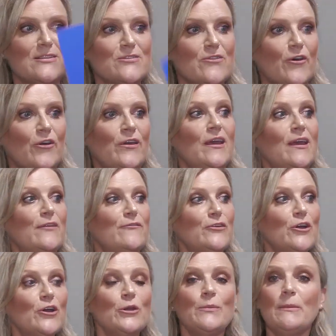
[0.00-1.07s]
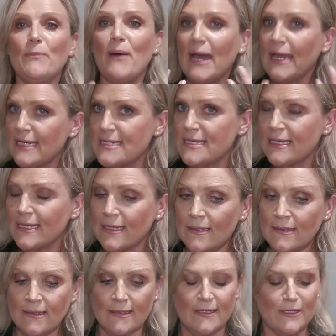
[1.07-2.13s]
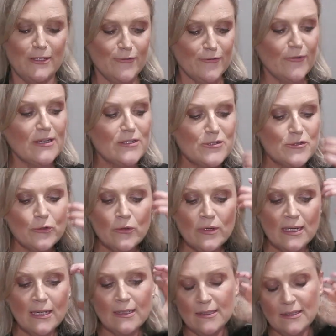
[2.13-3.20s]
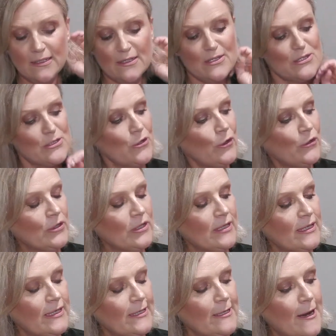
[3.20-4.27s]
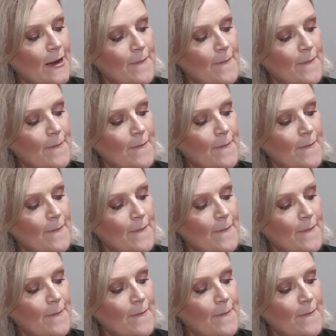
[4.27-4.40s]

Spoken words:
So if you're going to be painting your front door, certainly